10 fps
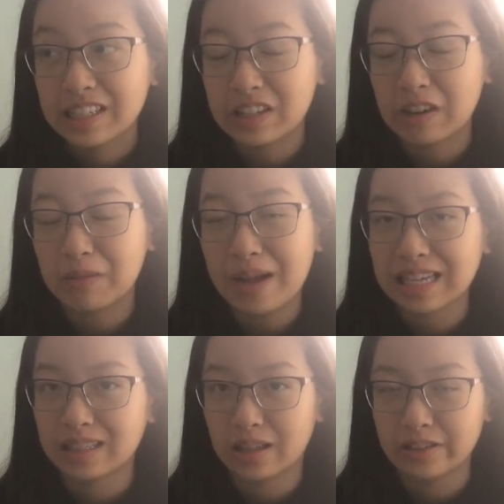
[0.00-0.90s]
So
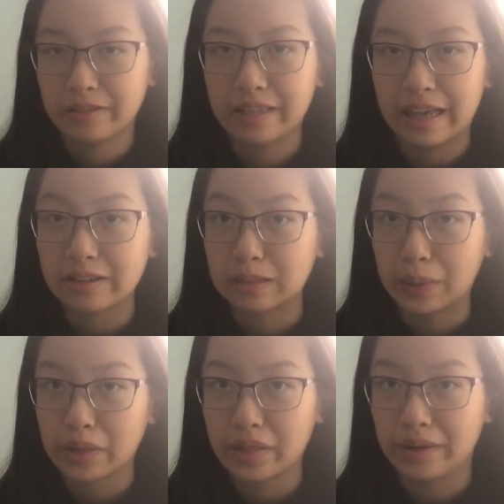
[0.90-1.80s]
Max is also with Al, so
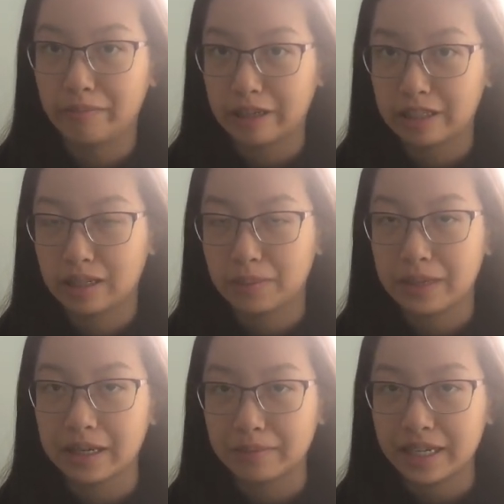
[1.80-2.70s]
both of them rush to the
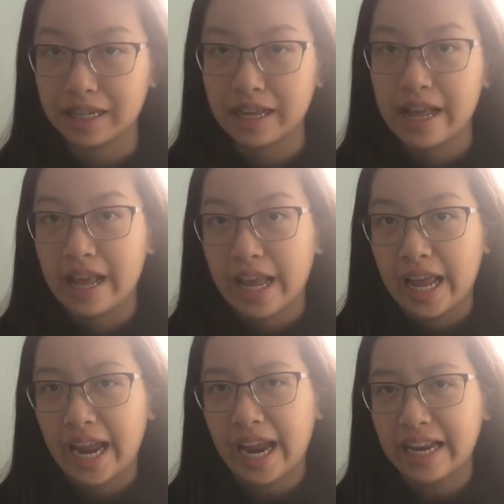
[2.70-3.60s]
pyramid,
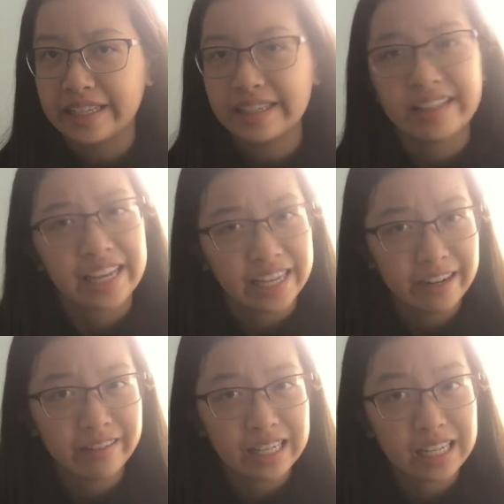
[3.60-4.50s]
and they
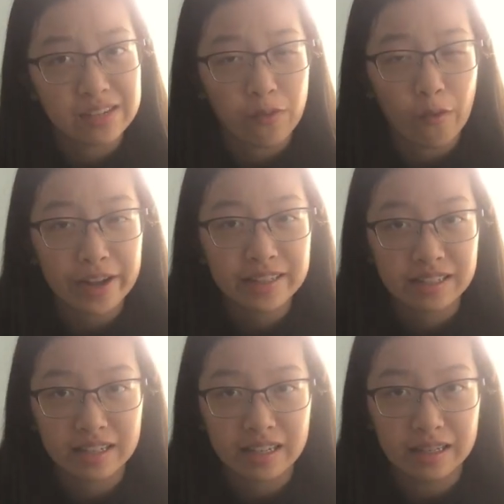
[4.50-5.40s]
hear Liz's
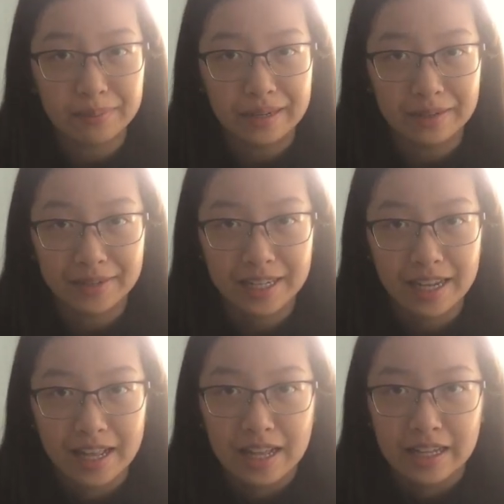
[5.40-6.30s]
voice in the pyramid,
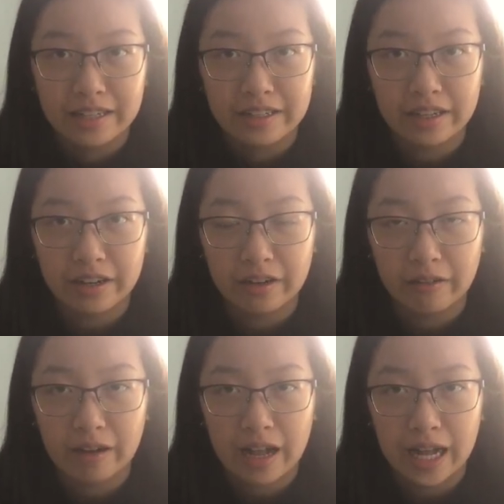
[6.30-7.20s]

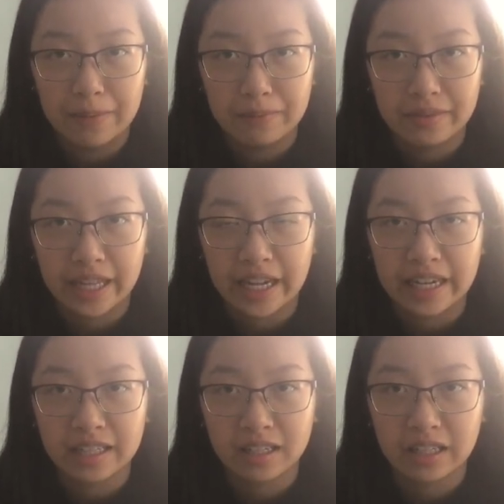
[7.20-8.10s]
so they
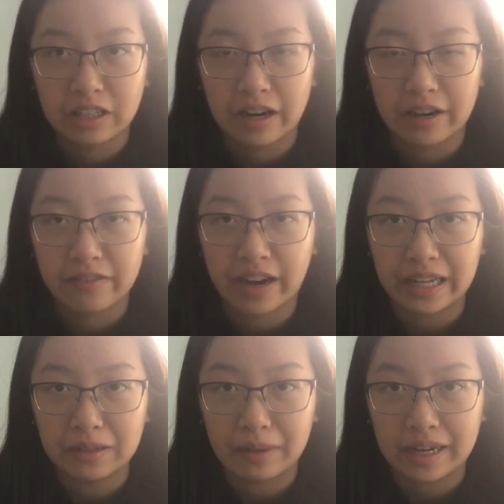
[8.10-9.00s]
instantly try to
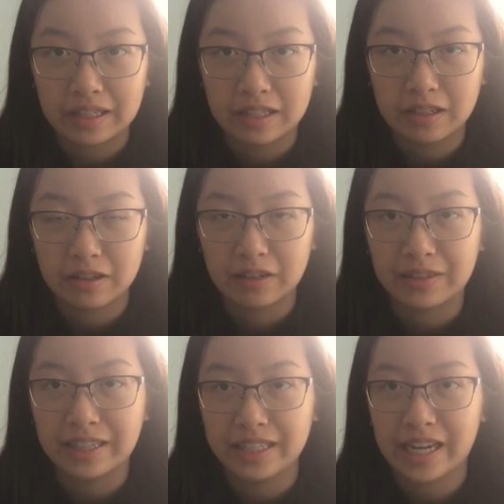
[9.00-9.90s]
find the way to her
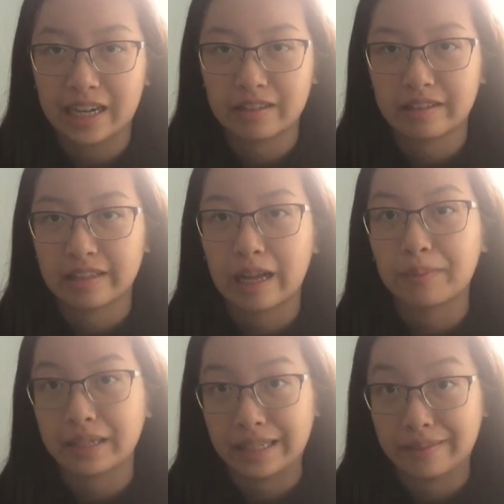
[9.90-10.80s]
with the jackals
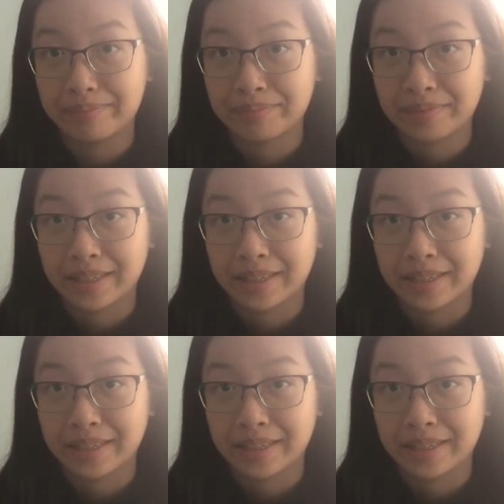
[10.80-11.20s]
helping them.